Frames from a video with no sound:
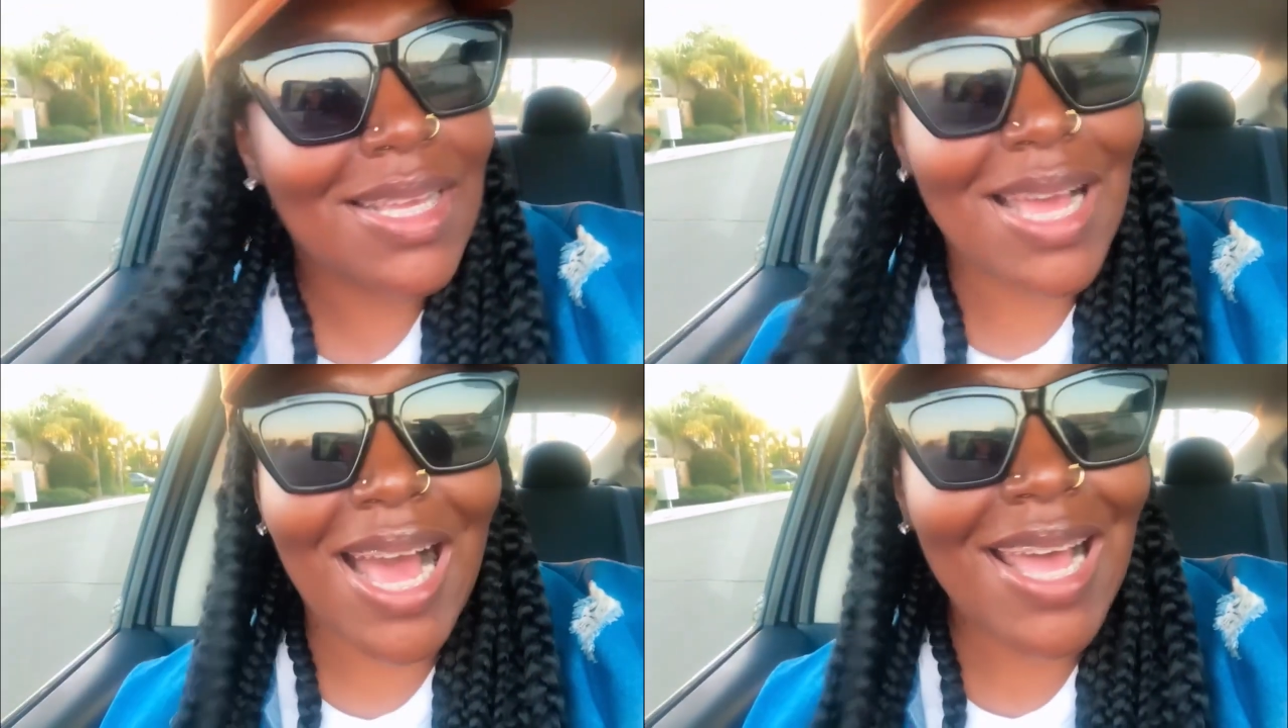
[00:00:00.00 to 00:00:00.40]

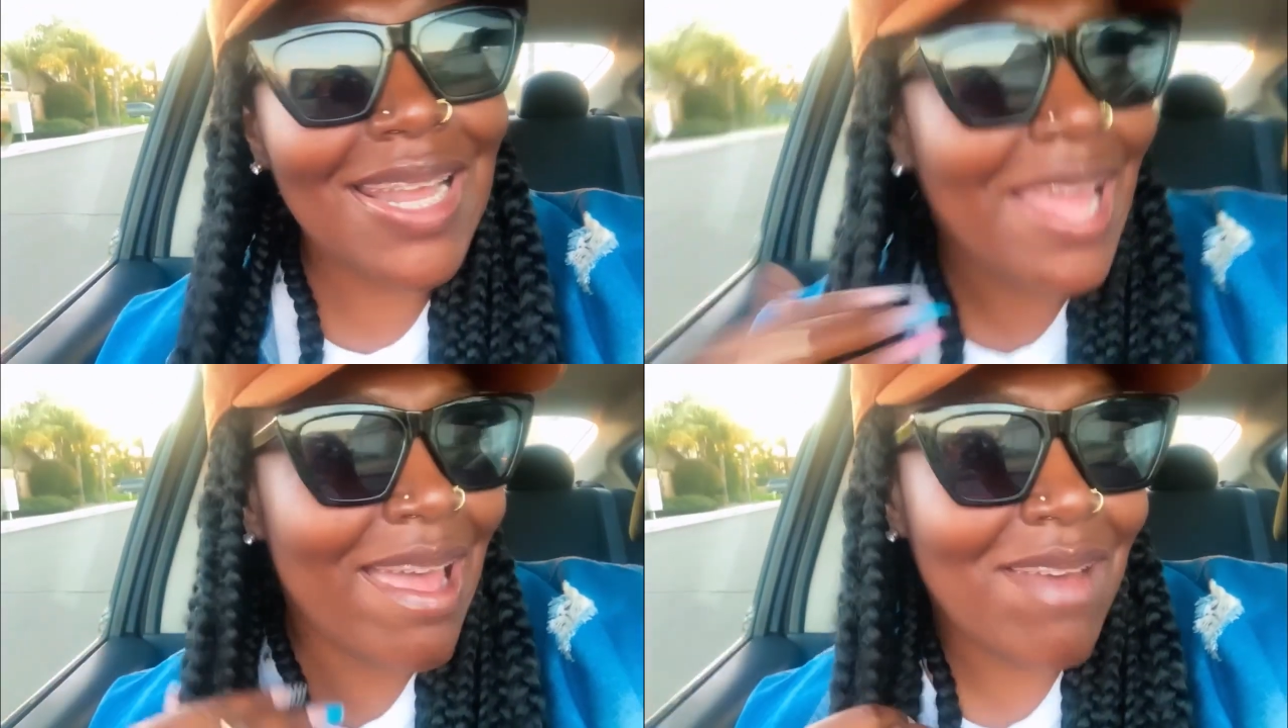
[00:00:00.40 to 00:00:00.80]
I
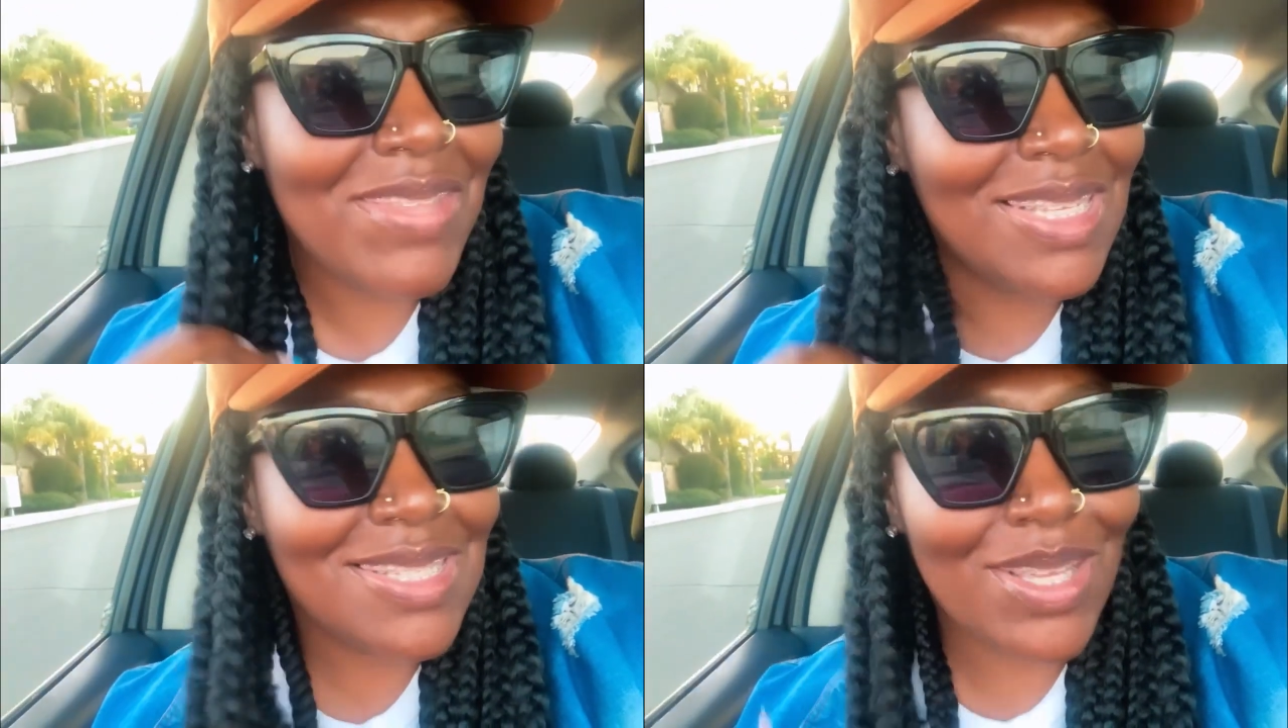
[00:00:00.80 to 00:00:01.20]
gotta have
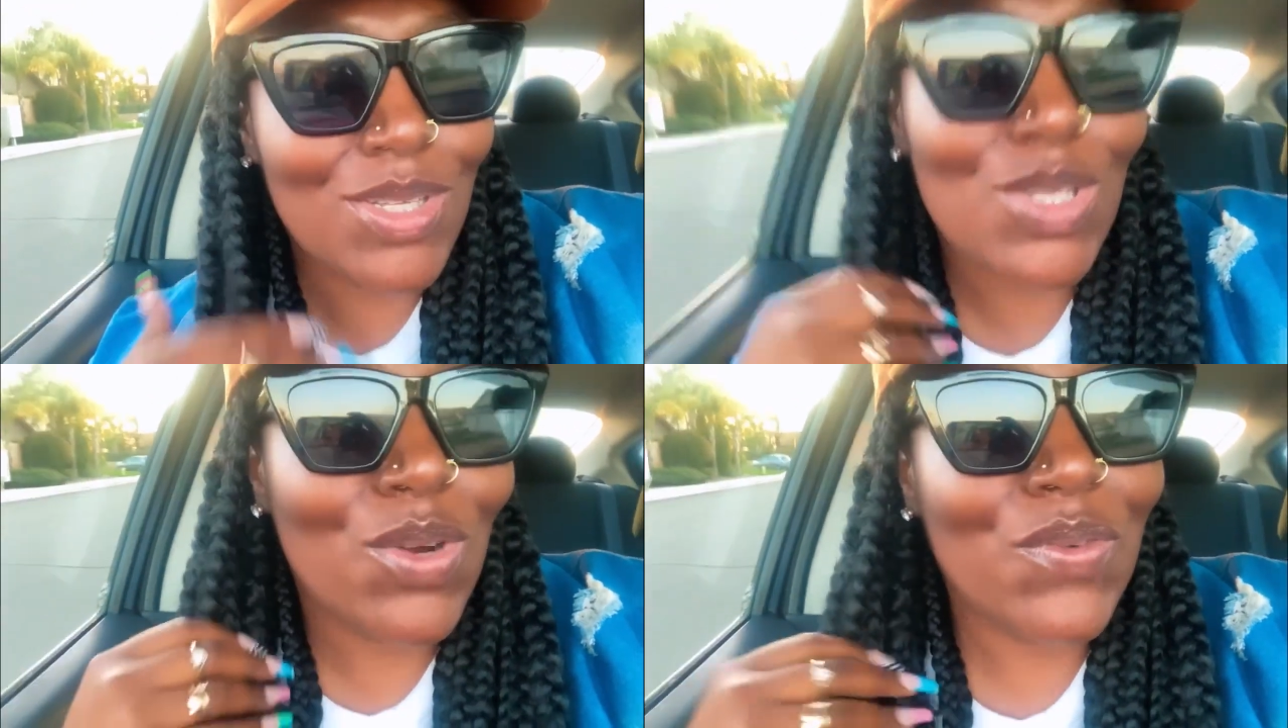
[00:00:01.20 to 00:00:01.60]
these
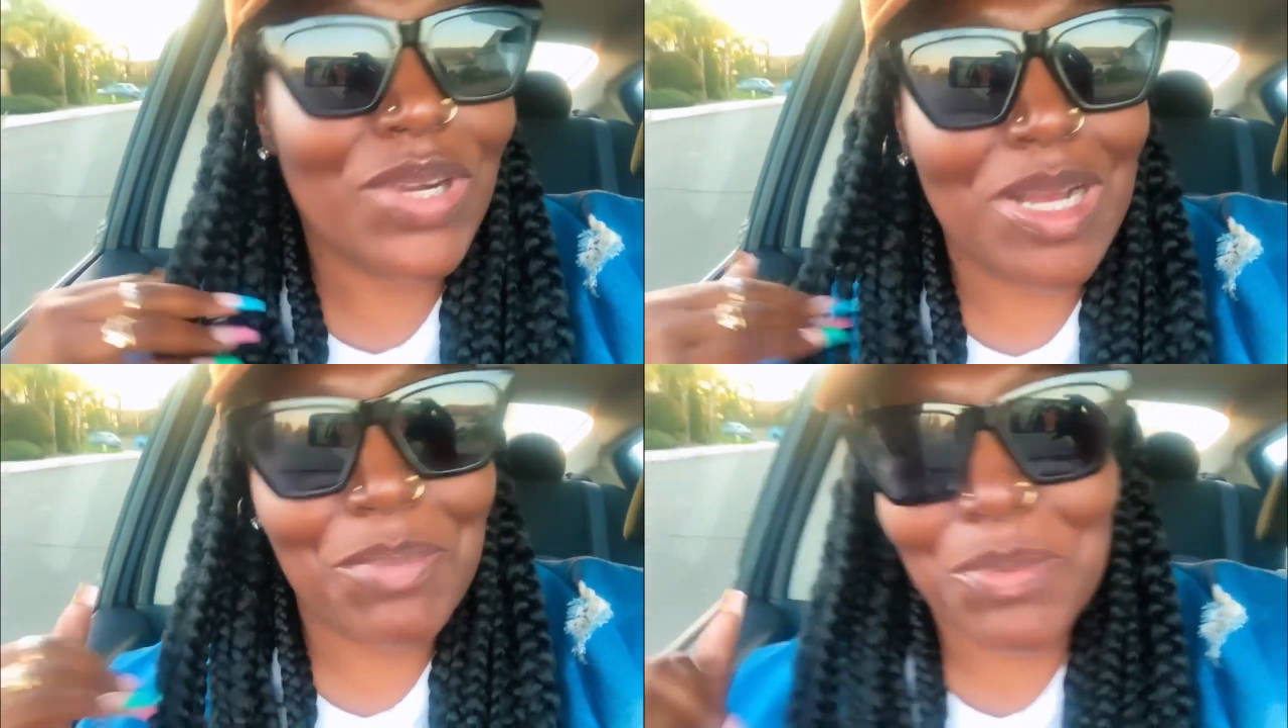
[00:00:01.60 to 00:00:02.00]
nails on for a
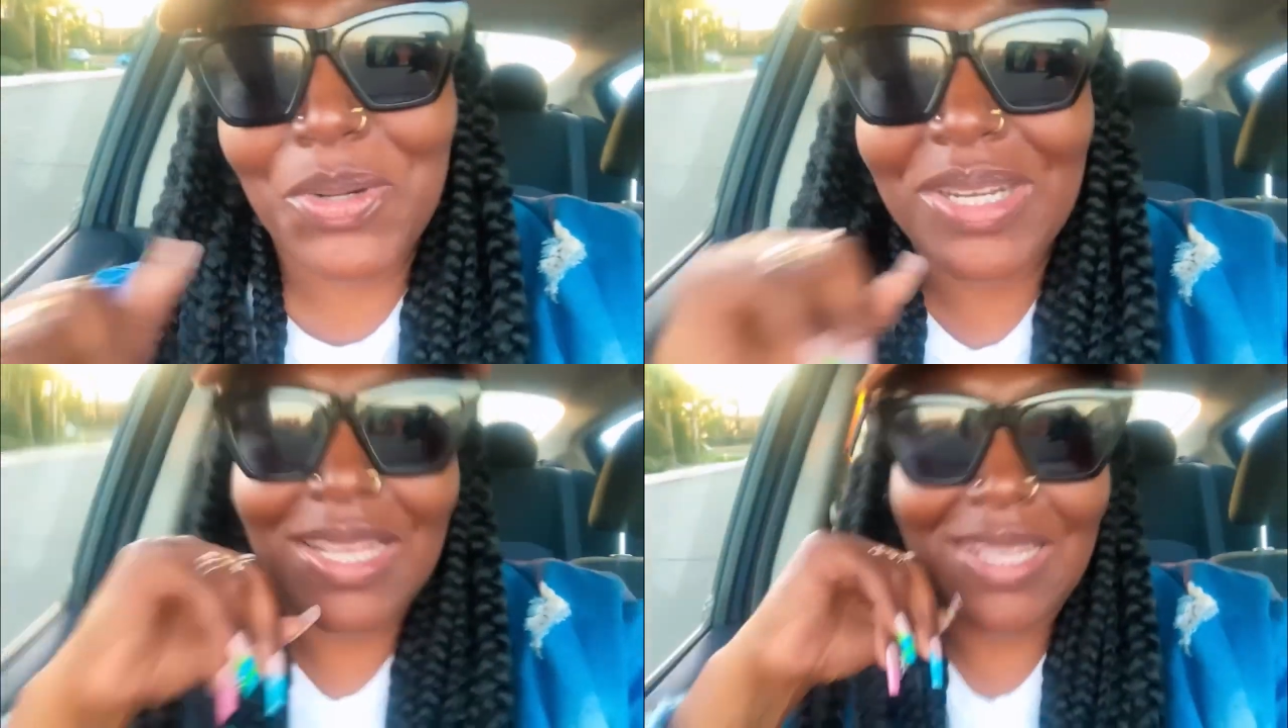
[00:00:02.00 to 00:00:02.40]
couple
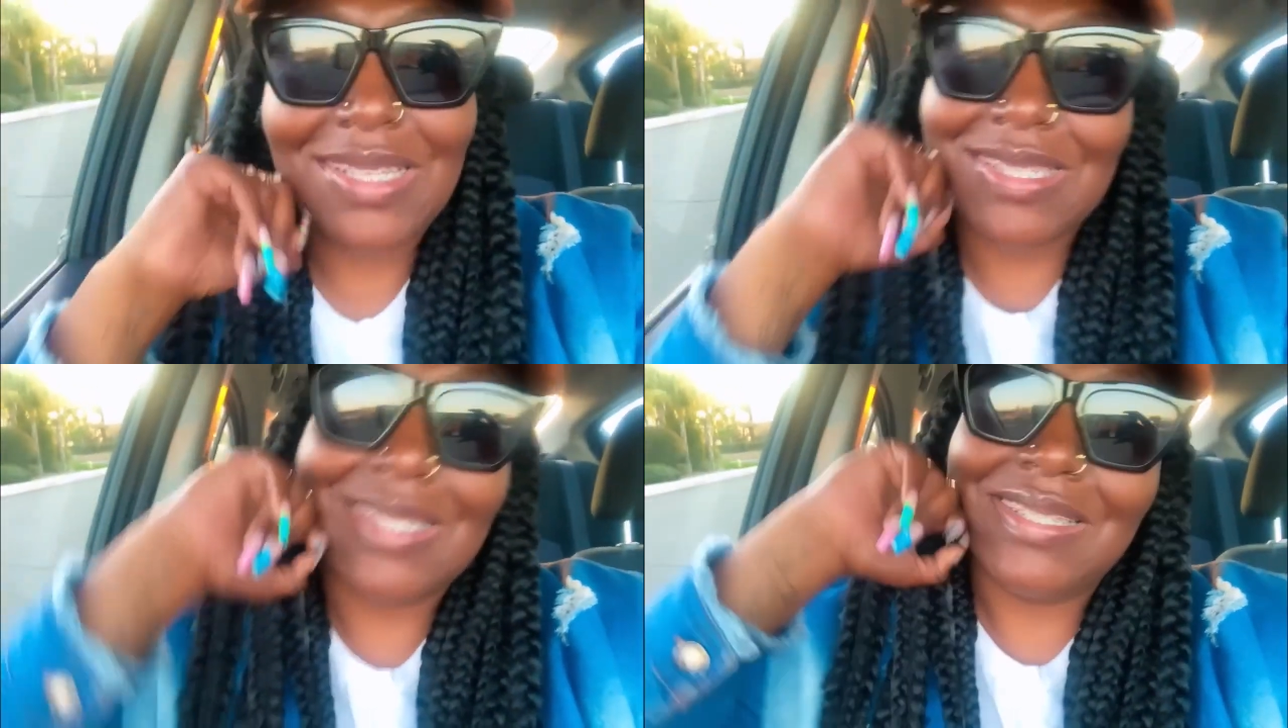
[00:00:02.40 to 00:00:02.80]
more
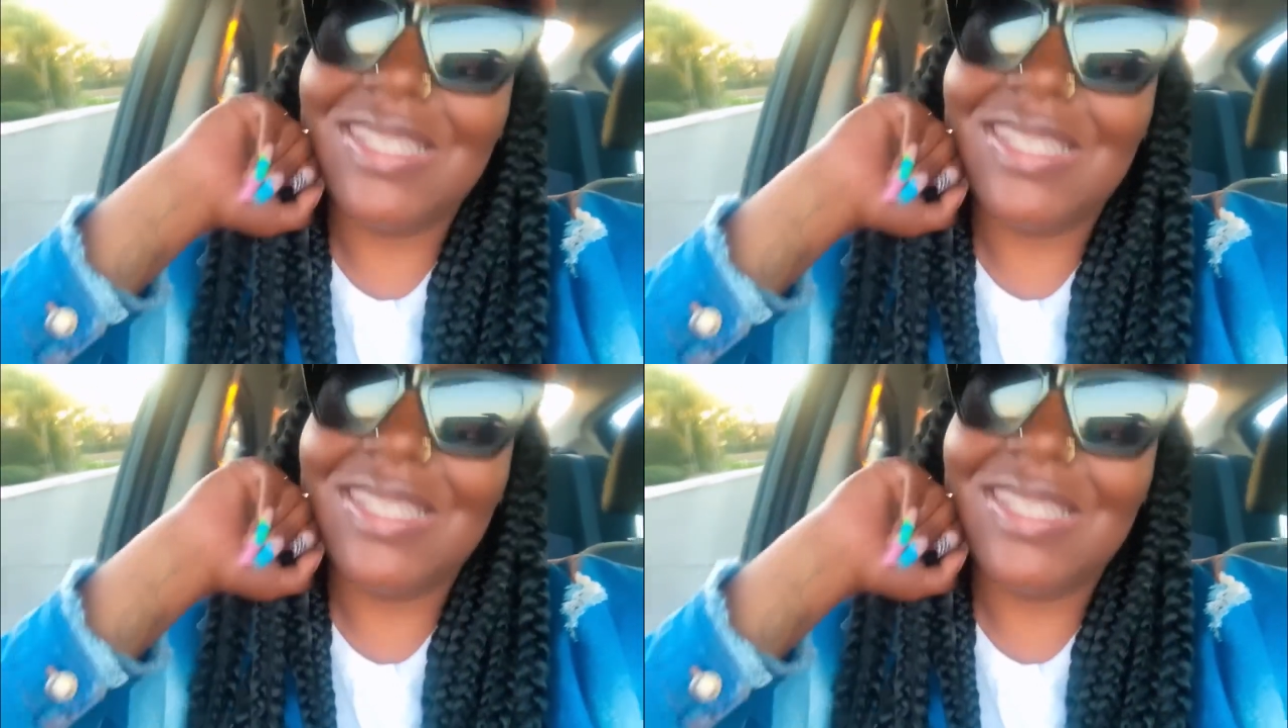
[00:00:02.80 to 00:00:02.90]
days.